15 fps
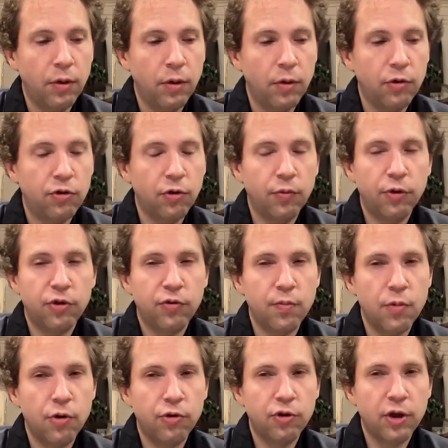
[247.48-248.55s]
so what's
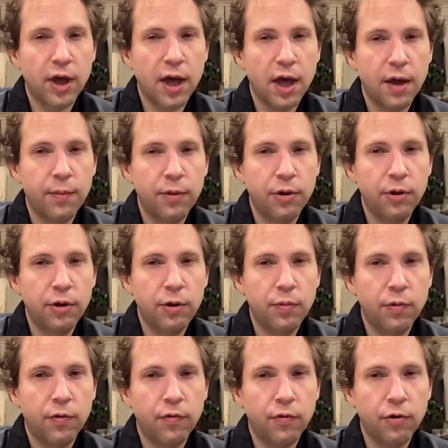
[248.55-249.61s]
most commonly
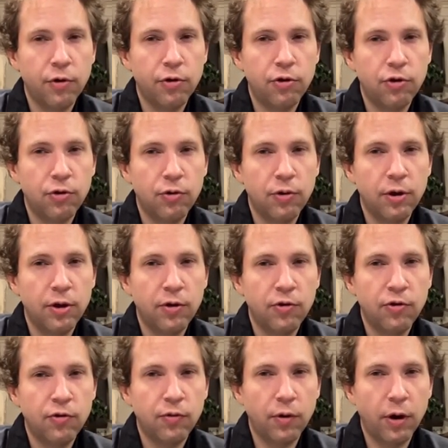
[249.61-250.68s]
referred to
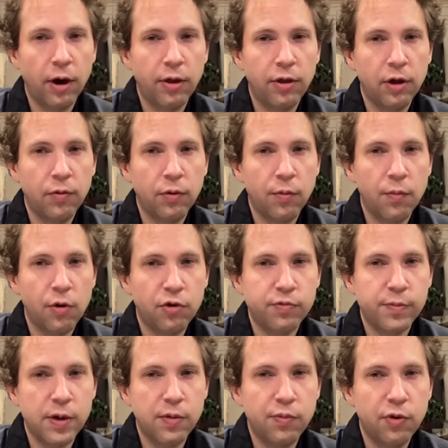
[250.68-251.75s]
is, or I think what
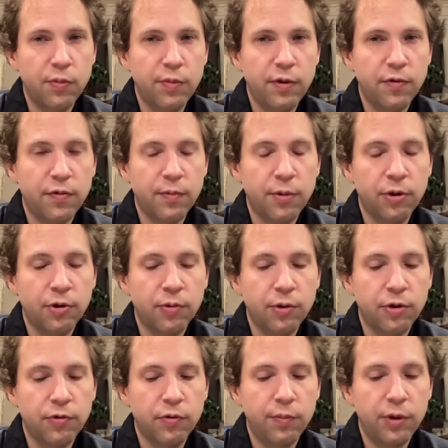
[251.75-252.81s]
most people would be familiar
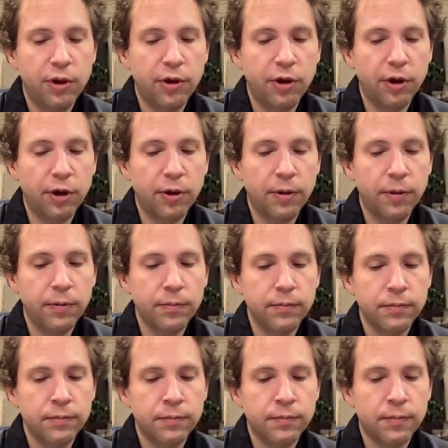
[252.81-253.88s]
with would be like
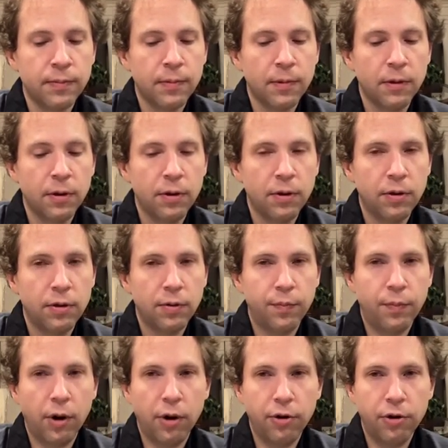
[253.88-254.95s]
the
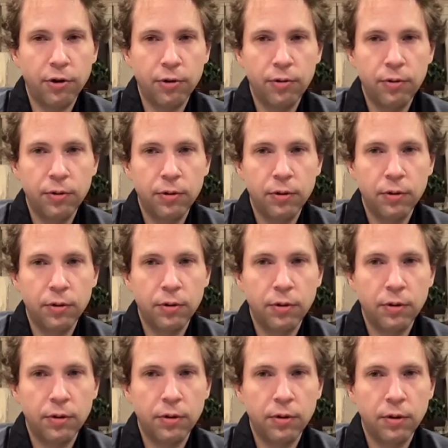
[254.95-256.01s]
bardo,
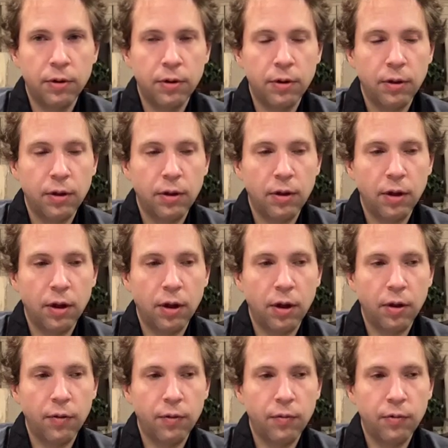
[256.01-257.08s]

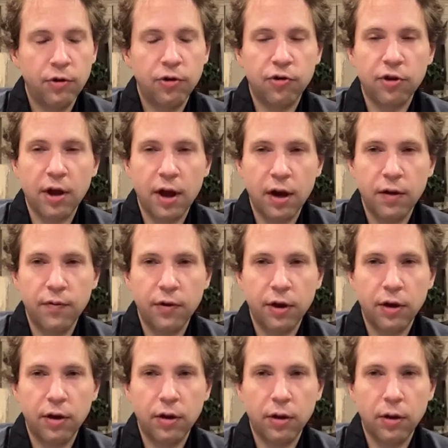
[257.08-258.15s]
uh, which is kind of
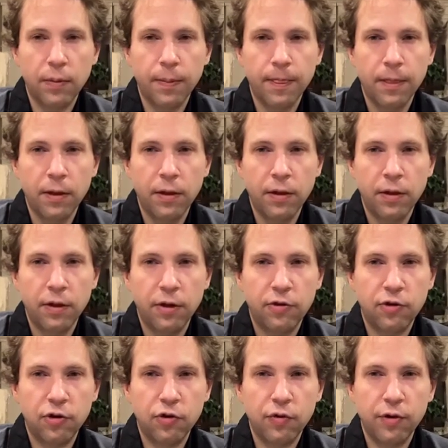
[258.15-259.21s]
like,
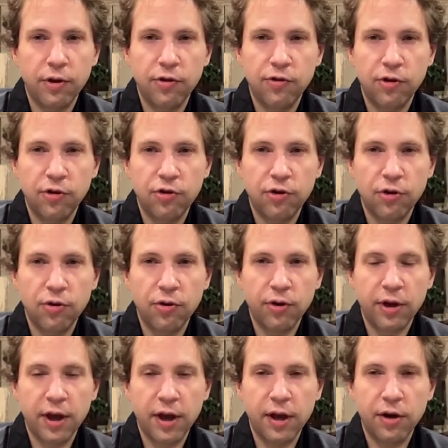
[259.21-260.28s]
it's a transitional
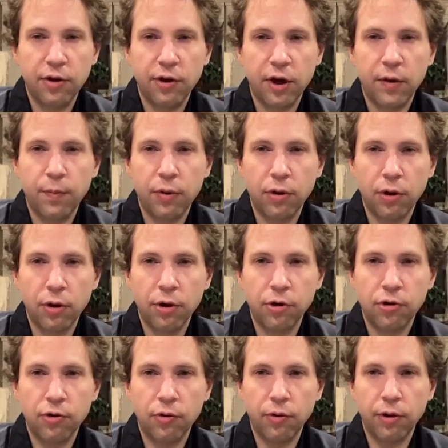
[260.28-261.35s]
kind of like
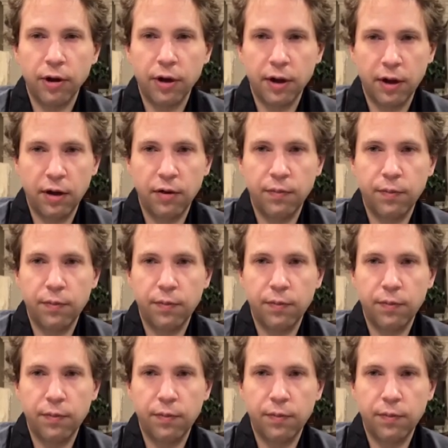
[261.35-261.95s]
purgatory kind of